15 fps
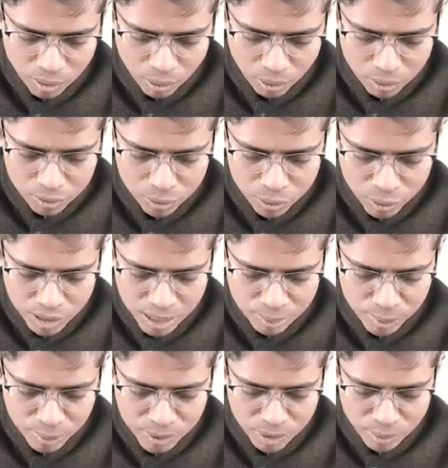are also
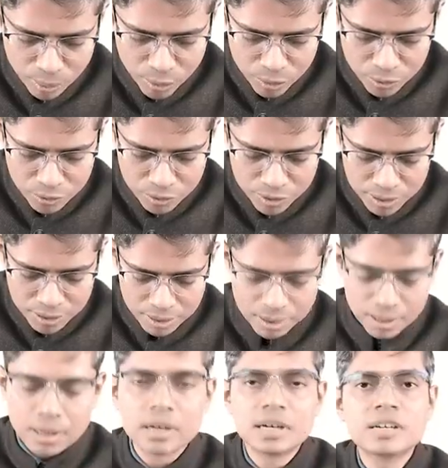capable of
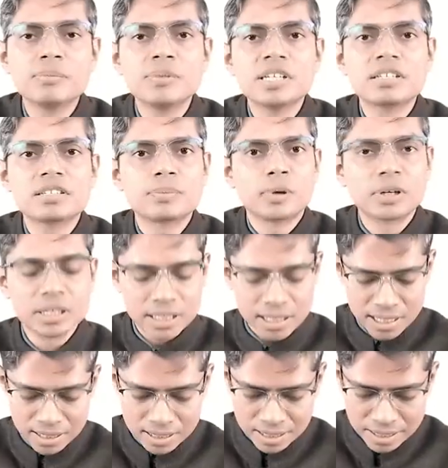producing heartbeat
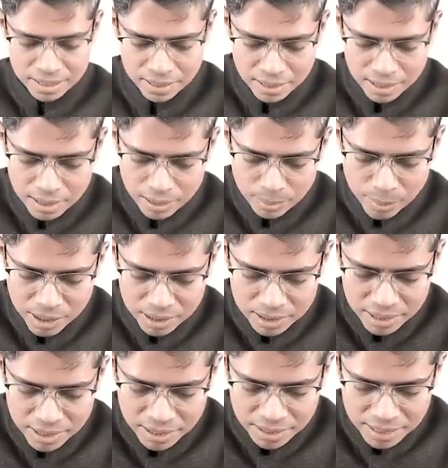spontaneously,
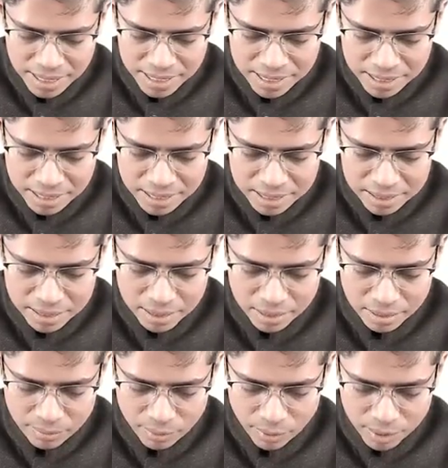but their rate is
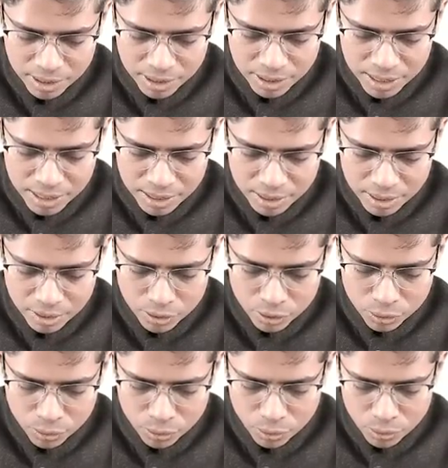40
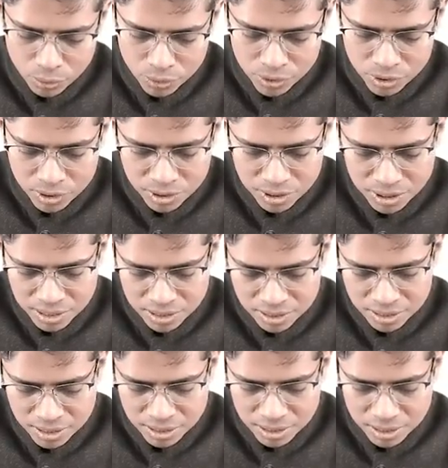to
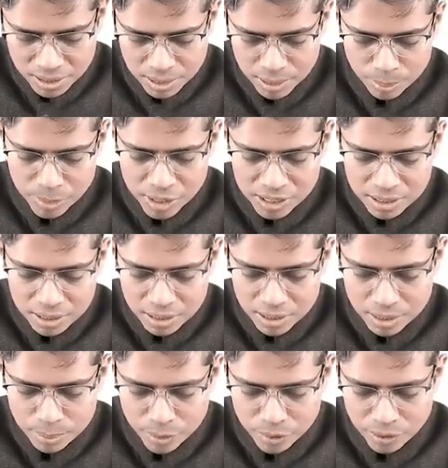60 beat
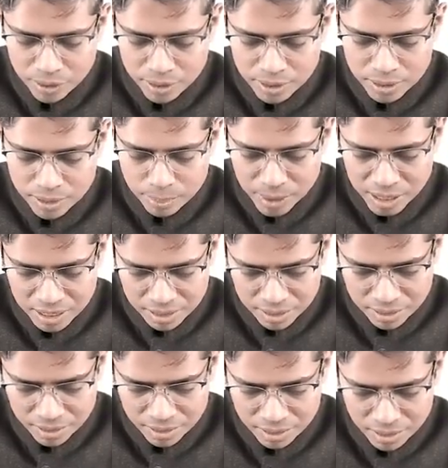per
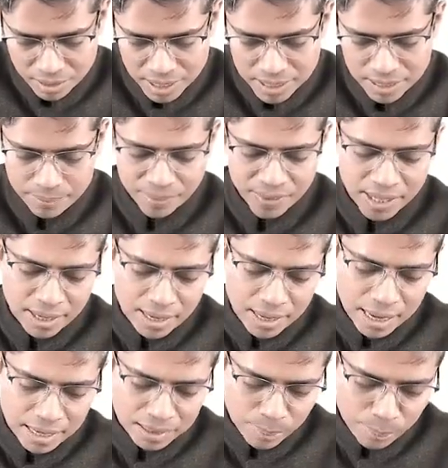minute, right?
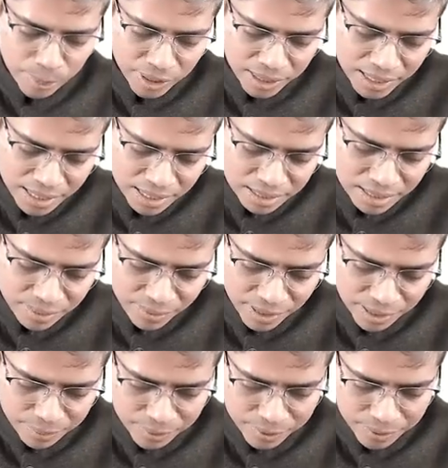And the Purkinje
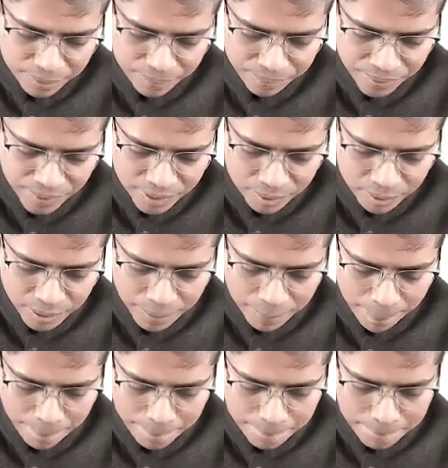fiber,
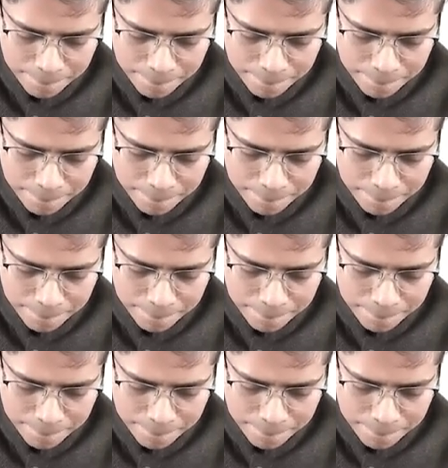okay,